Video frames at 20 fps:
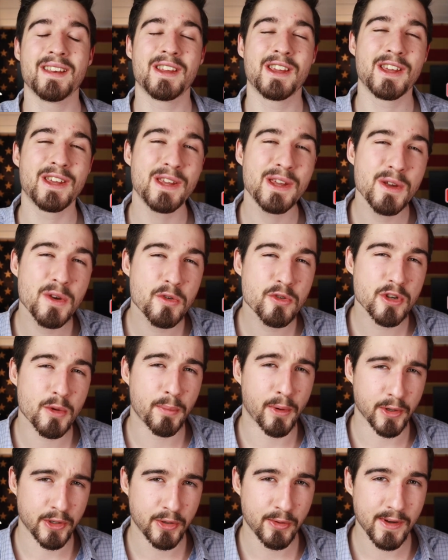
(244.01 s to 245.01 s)
a huge
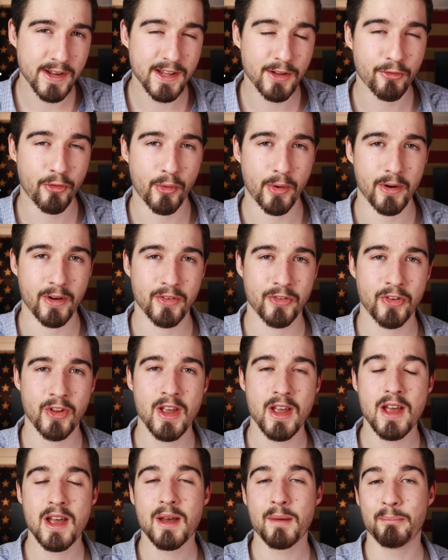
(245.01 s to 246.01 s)
opportunity for us,
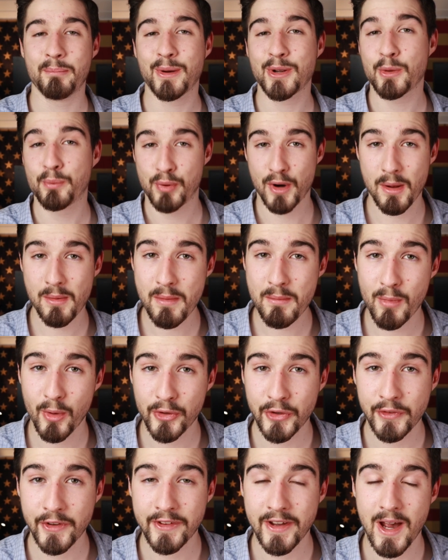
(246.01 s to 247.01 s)
but the problem
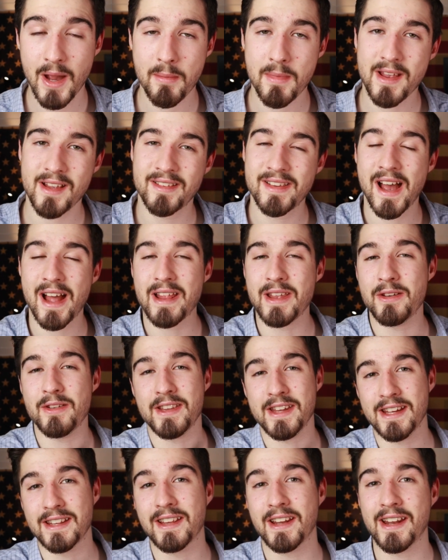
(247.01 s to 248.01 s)
most of the time is that you
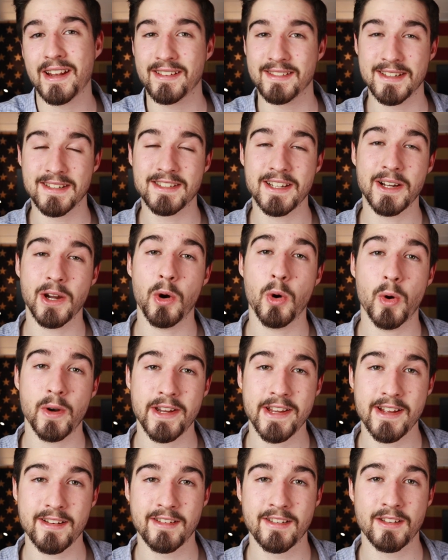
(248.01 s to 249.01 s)
need an existing
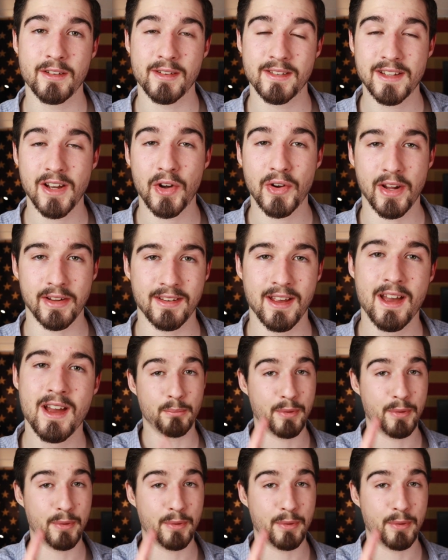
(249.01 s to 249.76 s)
audience to start it.